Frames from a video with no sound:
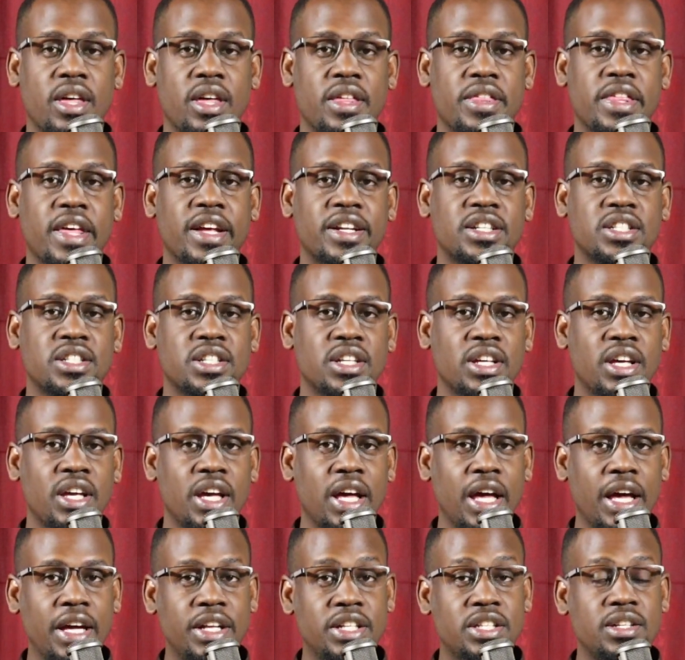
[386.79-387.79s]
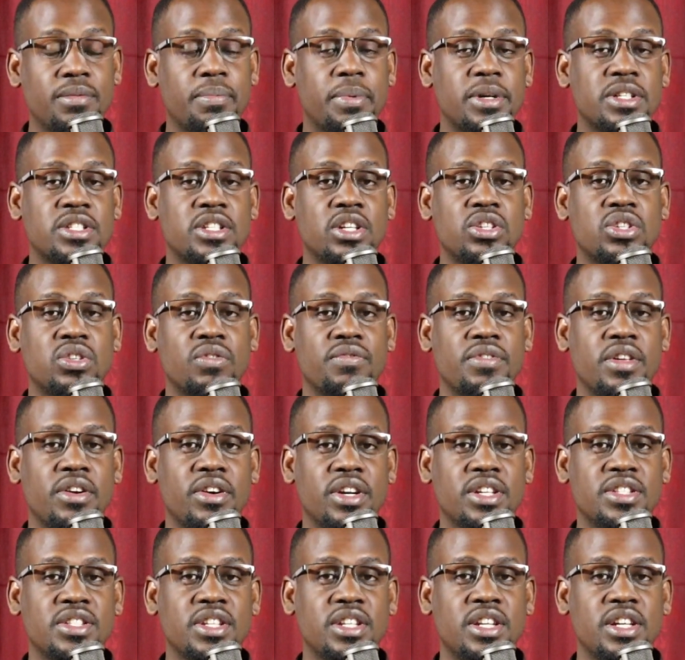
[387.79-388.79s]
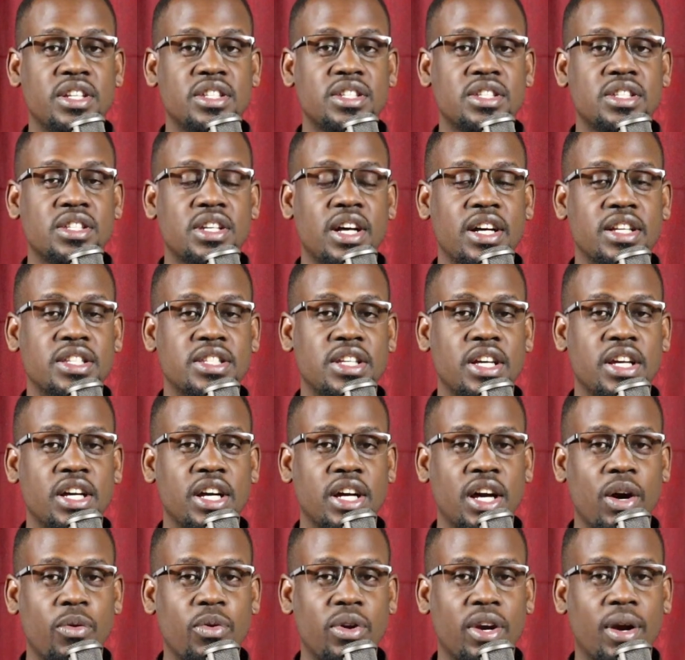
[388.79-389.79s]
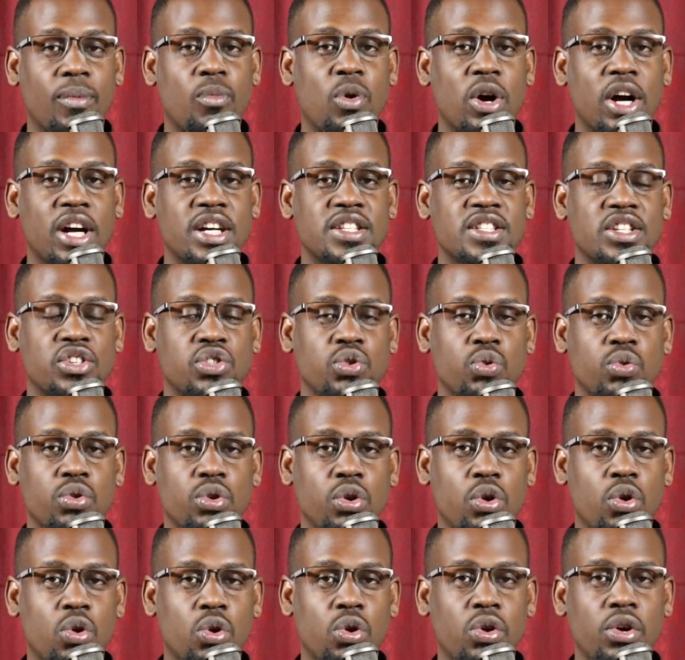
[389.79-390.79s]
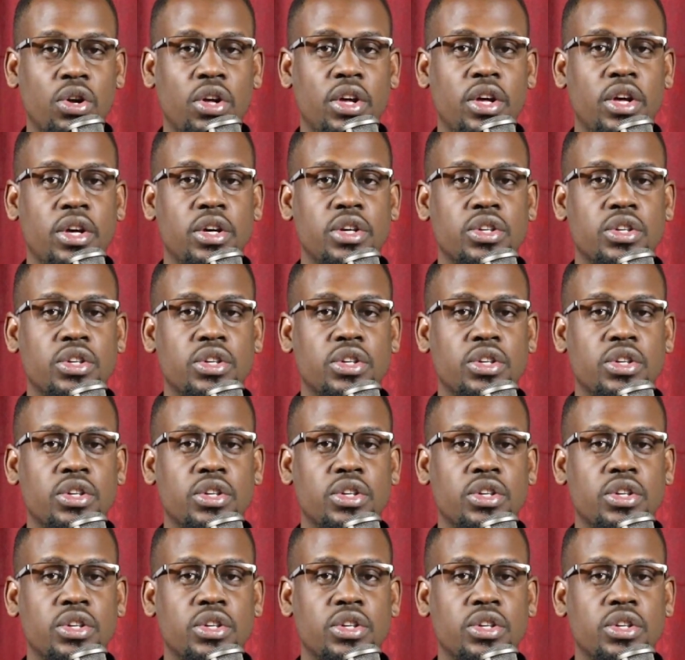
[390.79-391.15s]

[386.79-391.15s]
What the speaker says: that 80% of the residents are saying Kawira Mwangaza should go.